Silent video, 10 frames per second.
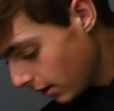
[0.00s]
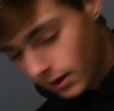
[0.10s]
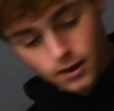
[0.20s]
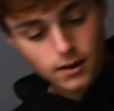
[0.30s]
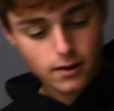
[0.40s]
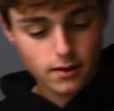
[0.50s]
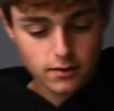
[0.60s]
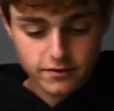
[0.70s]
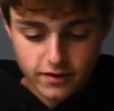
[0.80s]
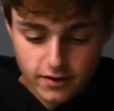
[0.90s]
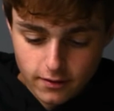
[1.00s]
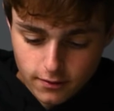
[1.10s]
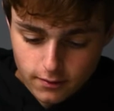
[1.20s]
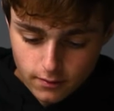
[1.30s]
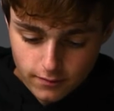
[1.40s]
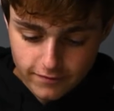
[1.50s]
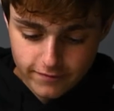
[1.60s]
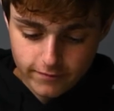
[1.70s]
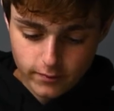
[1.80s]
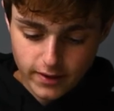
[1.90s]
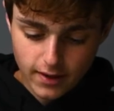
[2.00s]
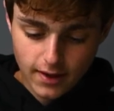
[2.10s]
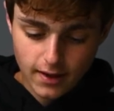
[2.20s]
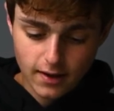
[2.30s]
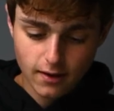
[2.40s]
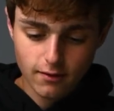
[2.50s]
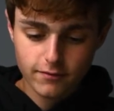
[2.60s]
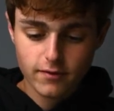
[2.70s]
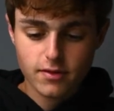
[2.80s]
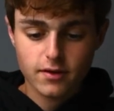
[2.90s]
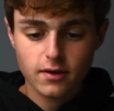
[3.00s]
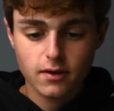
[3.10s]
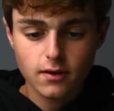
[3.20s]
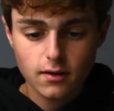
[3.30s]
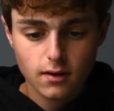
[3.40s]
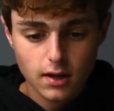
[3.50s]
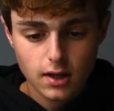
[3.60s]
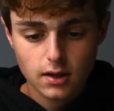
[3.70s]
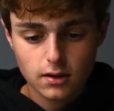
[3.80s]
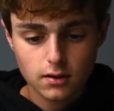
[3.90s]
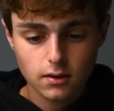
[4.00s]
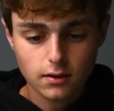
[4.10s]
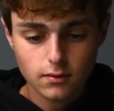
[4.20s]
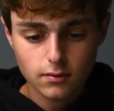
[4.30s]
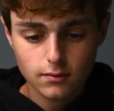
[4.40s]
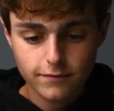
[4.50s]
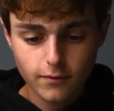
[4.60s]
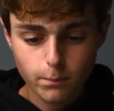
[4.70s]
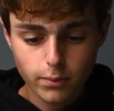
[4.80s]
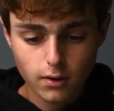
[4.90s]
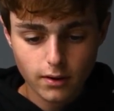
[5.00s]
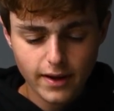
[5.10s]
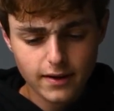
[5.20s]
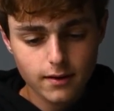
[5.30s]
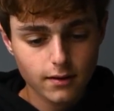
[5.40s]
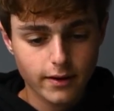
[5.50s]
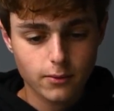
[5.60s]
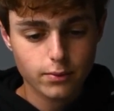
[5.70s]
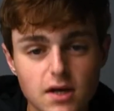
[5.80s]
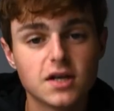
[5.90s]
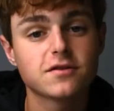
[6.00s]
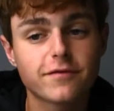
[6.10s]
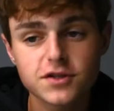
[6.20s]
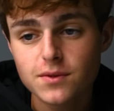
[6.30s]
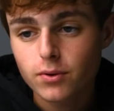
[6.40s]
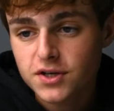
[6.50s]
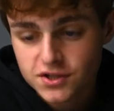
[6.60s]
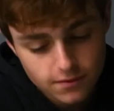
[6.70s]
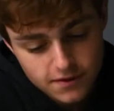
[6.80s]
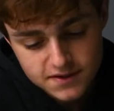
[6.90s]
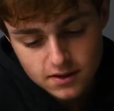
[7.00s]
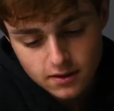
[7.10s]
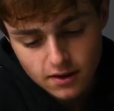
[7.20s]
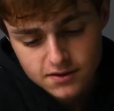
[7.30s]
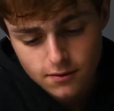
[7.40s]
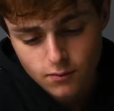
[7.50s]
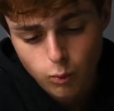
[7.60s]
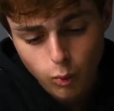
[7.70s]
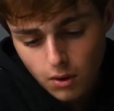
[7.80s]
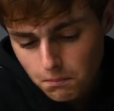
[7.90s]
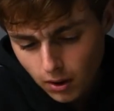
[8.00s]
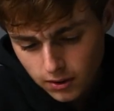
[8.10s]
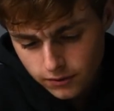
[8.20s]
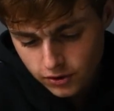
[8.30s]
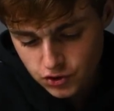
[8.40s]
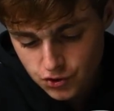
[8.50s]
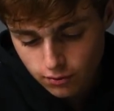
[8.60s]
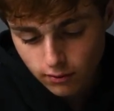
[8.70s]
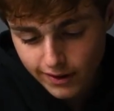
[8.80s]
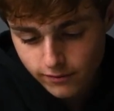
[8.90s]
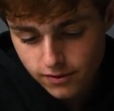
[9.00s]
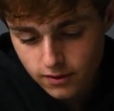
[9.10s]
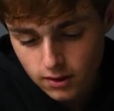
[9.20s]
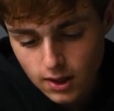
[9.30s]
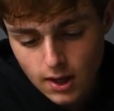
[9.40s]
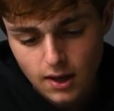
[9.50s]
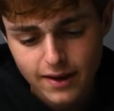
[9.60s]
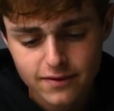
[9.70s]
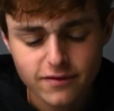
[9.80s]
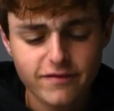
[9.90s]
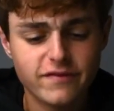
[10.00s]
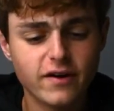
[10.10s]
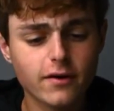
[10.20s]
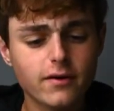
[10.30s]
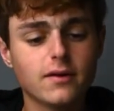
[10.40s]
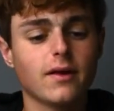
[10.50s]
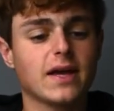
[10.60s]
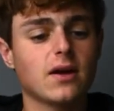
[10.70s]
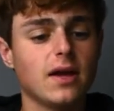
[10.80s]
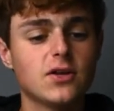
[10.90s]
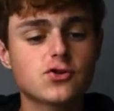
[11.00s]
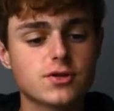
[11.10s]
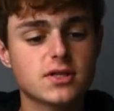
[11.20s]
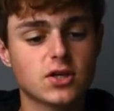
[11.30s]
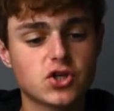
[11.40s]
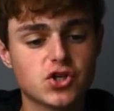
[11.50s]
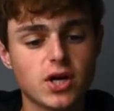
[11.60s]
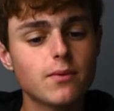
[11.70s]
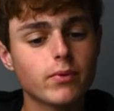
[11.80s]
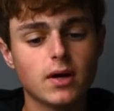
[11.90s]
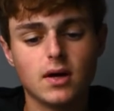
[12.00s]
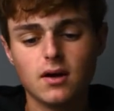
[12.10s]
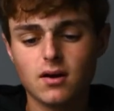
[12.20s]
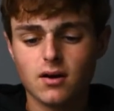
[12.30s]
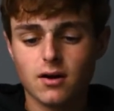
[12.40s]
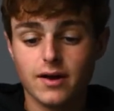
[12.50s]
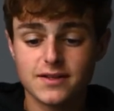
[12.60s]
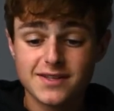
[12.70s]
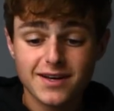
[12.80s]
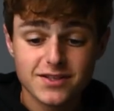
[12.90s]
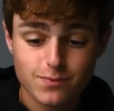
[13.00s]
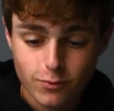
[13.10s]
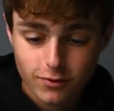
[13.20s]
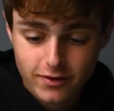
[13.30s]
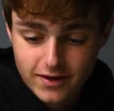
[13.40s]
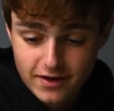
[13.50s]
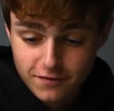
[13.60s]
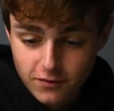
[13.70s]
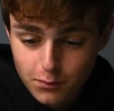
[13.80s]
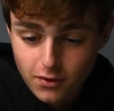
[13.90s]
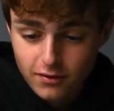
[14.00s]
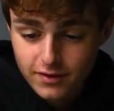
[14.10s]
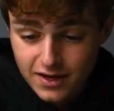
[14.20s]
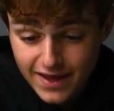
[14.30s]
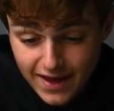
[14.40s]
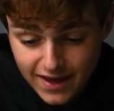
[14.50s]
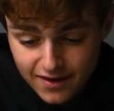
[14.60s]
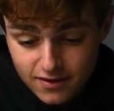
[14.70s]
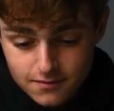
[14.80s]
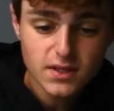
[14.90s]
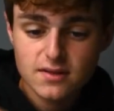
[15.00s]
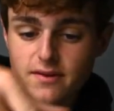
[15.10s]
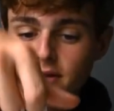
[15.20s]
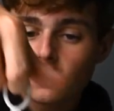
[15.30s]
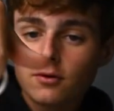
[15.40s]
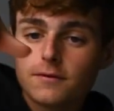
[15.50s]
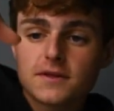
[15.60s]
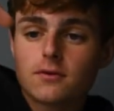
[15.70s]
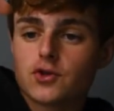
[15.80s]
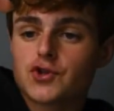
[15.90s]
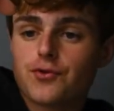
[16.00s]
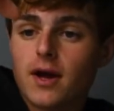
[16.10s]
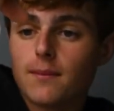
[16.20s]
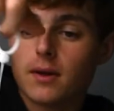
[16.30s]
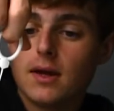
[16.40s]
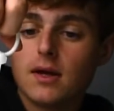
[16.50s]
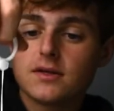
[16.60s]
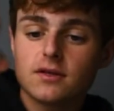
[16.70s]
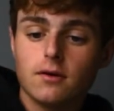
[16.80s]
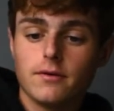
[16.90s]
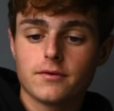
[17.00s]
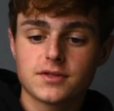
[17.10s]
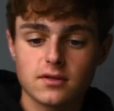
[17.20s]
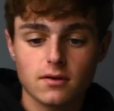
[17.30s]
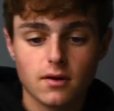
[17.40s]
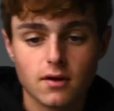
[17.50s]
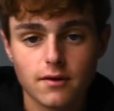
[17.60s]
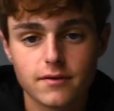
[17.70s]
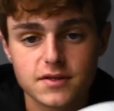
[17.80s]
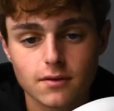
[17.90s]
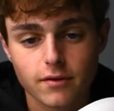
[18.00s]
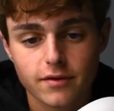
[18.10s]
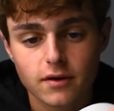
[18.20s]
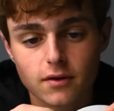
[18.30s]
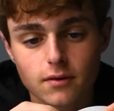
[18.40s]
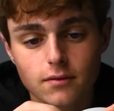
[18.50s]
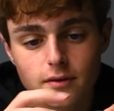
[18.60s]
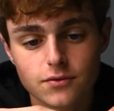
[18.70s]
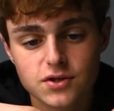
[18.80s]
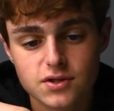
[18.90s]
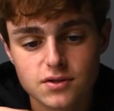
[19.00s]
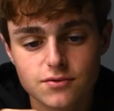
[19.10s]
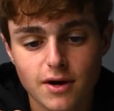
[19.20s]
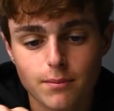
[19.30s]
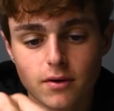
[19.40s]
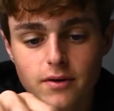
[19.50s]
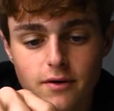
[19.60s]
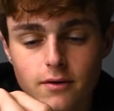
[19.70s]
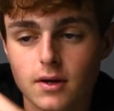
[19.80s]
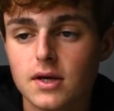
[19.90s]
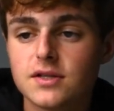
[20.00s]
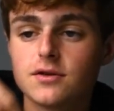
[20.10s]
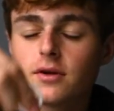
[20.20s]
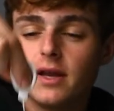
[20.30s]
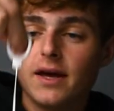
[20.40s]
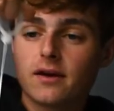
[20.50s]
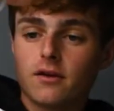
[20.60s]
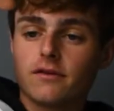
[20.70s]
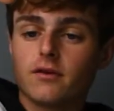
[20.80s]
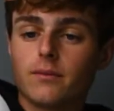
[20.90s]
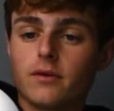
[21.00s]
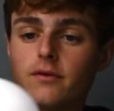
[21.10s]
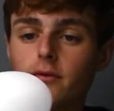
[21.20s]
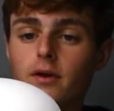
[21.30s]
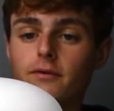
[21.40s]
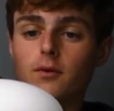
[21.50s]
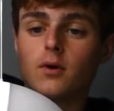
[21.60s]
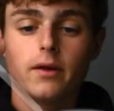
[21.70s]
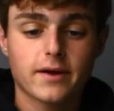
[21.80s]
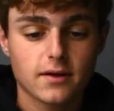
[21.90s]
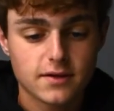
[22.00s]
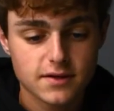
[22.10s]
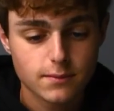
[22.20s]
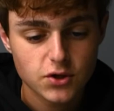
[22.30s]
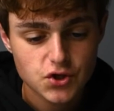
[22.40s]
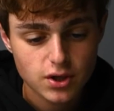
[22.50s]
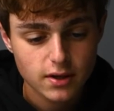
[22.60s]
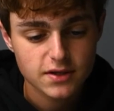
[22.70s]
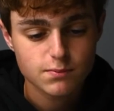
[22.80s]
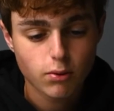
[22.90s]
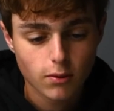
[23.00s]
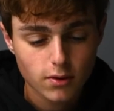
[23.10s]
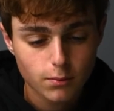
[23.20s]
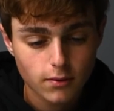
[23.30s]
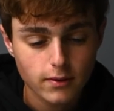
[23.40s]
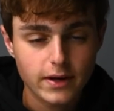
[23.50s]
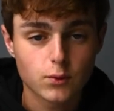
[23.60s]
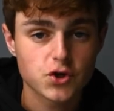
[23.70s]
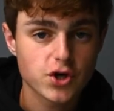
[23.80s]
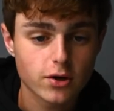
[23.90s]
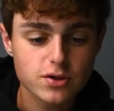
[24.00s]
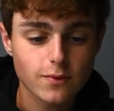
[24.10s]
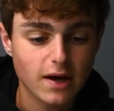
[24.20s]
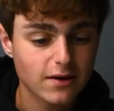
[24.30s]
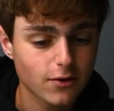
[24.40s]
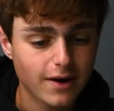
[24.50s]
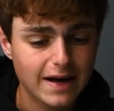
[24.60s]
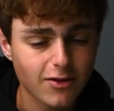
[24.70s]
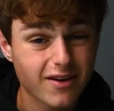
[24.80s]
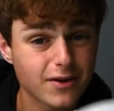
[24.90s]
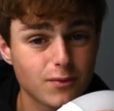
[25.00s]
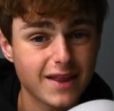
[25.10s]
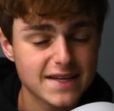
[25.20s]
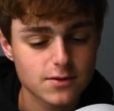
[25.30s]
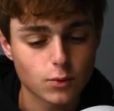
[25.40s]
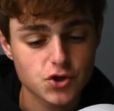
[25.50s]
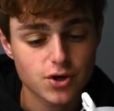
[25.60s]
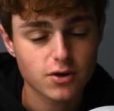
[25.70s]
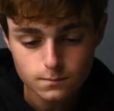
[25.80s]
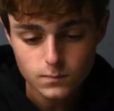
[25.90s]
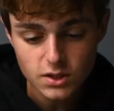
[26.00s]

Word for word: And here we have the little football egg lamp. So first impressions with this thing is there's one button to control everything. It's a very like interesting shape. Uh, it does more look like a football than an egg. They include this little strap. So there's uh, this little thing that you just strap on here. So you can hang it on something, do whatever you want. Like I did mention, it's portable and rechargeable. I don't know how long it will last on one charge.